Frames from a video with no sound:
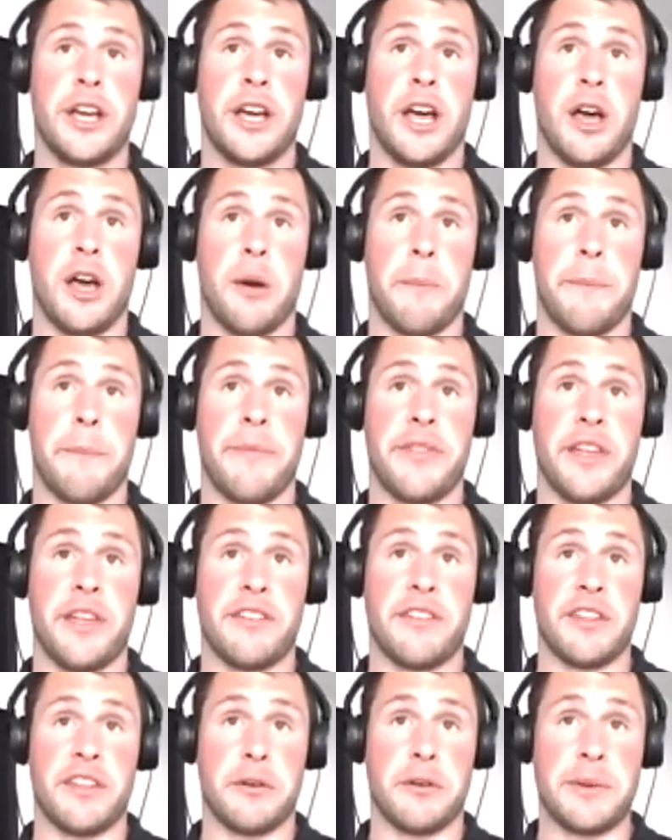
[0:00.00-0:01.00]

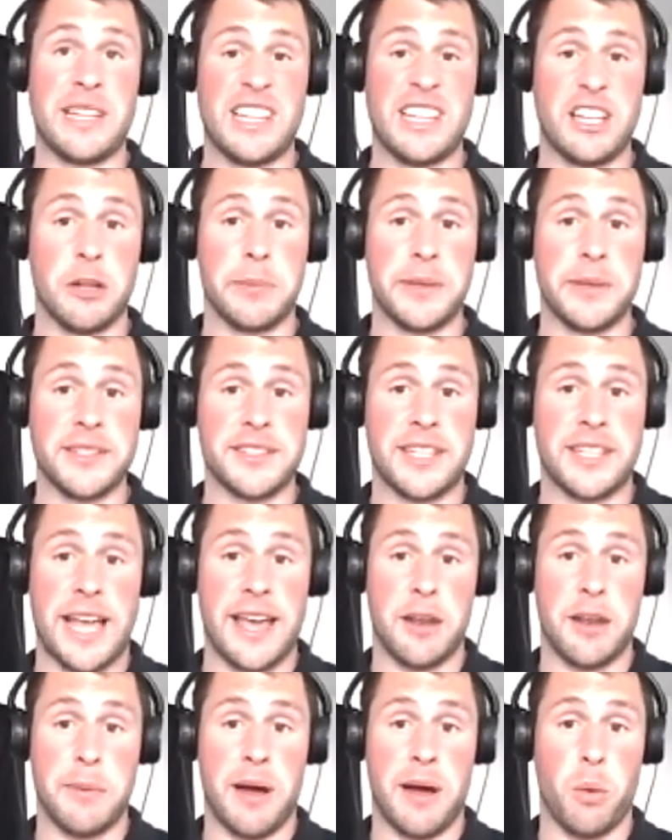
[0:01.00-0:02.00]
They're a little bit
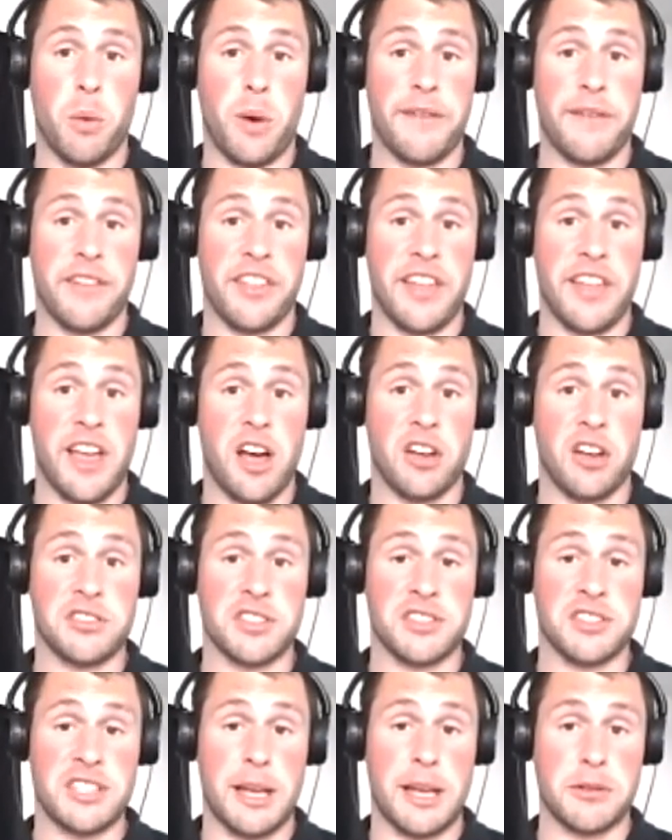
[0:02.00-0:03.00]
scared about whether they are
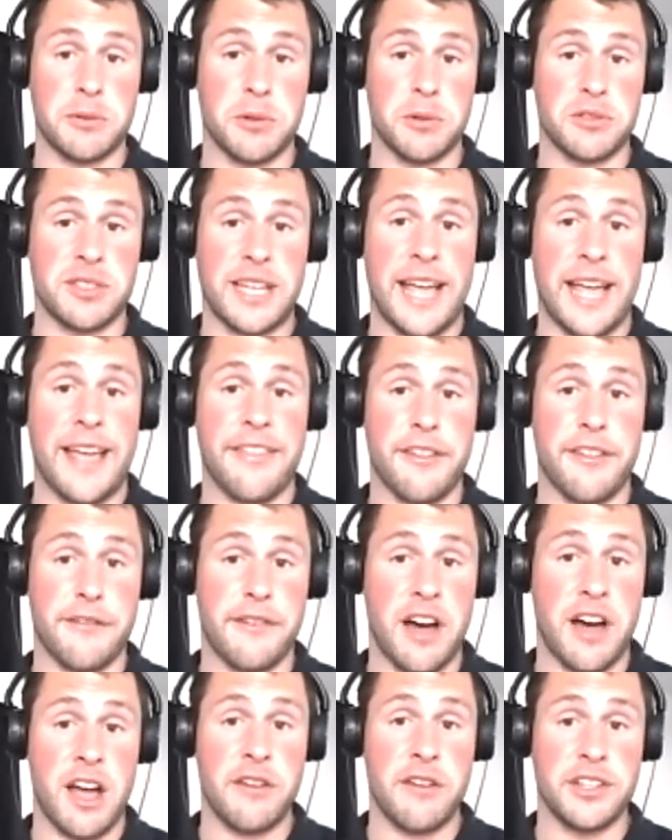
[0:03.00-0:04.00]
susceptible to getting the
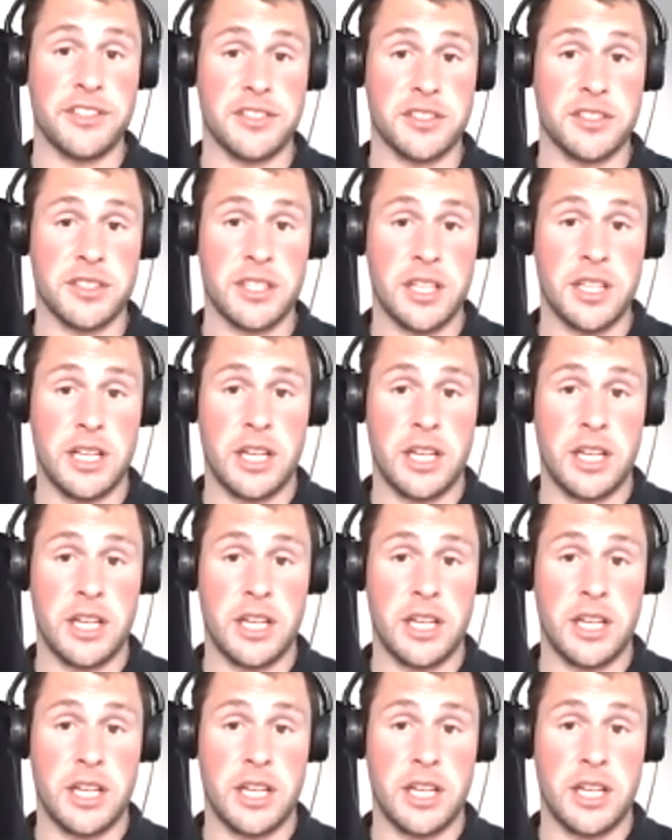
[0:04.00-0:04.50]
virus.